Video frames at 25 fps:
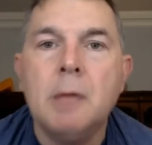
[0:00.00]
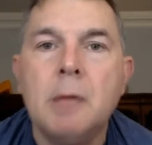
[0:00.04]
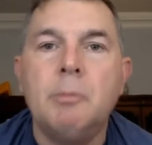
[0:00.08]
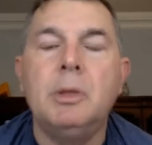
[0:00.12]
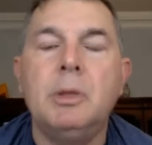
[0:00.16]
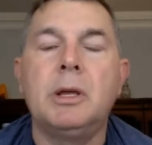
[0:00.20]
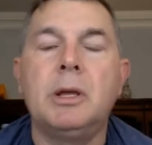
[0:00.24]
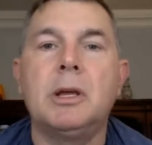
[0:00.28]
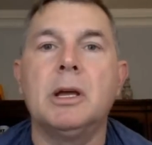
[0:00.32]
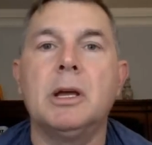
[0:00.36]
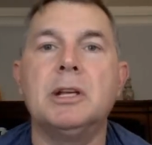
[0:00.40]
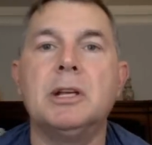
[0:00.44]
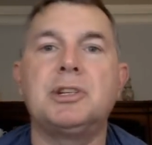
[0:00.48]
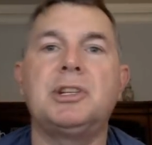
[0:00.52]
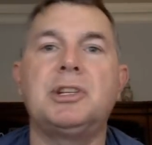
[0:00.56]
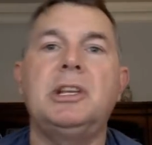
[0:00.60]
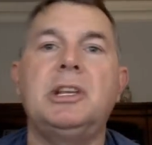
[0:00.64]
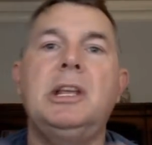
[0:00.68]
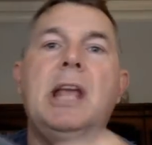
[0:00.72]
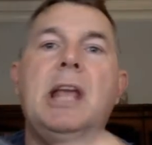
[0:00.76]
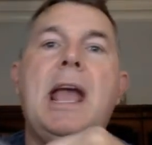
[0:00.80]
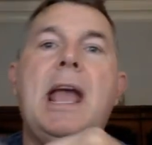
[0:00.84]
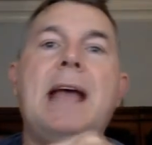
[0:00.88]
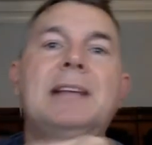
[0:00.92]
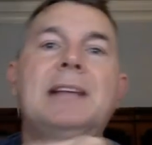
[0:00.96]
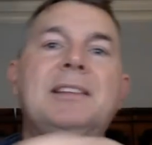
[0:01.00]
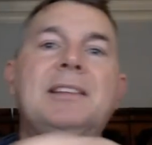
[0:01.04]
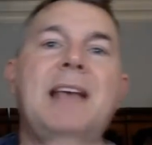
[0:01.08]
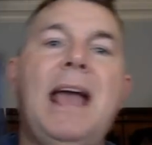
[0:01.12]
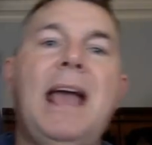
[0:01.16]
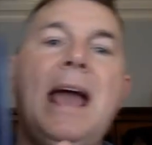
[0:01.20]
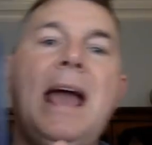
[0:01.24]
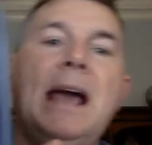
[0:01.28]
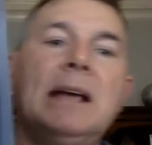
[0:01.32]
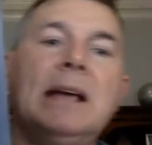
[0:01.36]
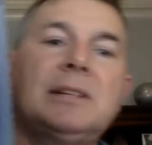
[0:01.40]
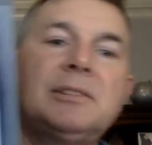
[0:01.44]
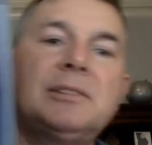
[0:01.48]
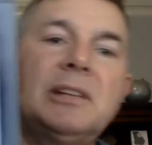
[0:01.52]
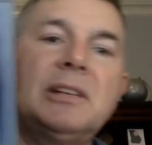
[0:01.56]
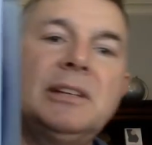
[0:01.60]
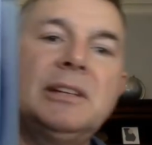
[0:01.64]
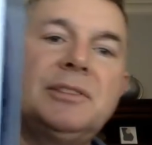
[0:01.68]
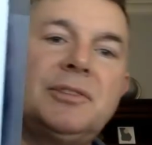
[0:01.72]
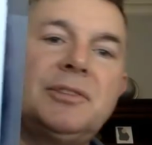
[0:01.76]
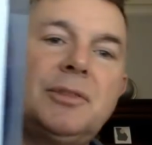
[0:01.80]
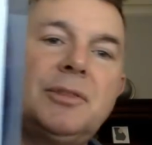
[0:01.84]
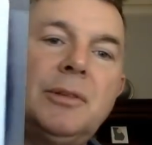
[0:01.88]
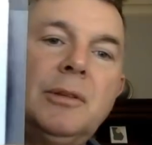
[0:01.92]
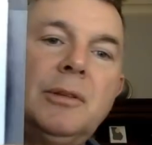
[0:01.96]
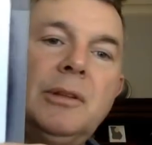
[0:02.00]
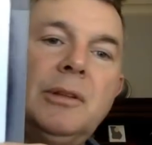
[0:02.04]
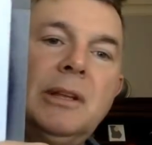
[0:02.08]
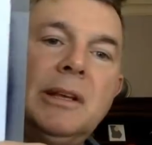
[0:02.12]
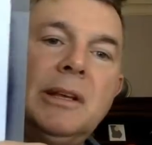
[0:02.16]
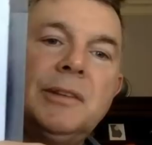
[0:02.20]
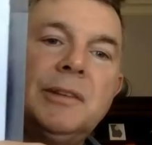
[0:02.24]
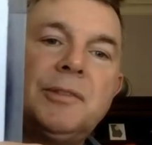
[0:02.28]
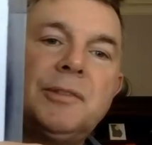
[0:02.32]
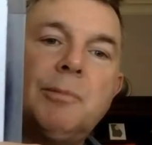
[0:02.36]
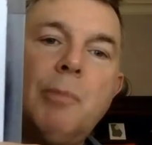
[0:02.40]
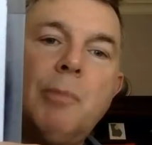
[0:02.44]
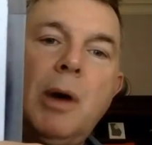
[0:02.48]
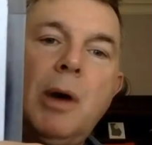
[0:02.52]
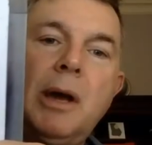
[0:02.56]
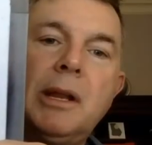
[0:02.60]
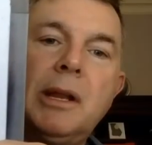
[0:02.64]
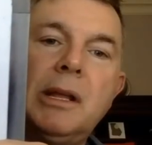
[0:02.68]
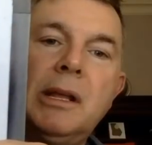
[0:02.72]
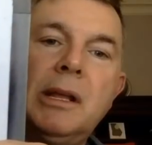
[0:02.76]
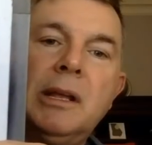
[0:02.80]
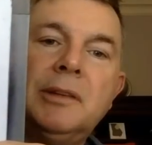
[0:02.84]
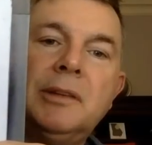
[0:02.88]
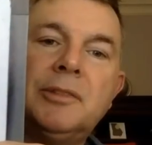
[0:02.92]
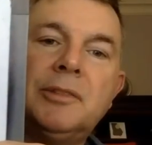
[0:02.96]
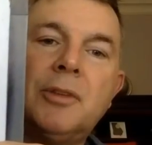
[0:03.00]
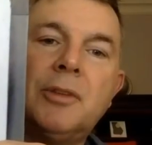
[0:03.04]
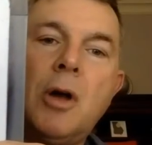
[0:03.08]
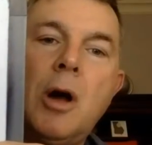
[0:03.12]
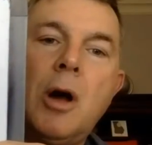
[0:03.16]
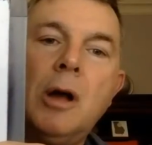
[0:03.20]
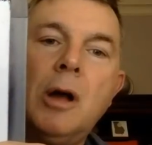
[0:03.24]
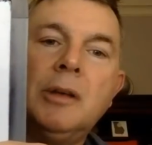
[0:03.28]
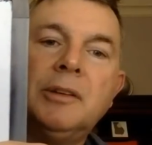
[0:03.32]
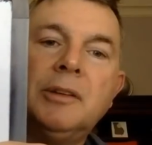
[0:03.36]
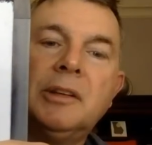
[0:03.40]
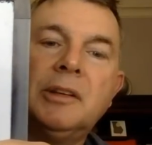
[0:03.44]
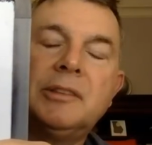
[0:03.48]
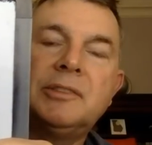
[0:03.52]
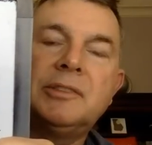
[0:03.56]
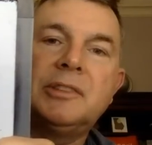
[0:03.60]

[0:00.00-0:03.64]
Because she has access to this money as long as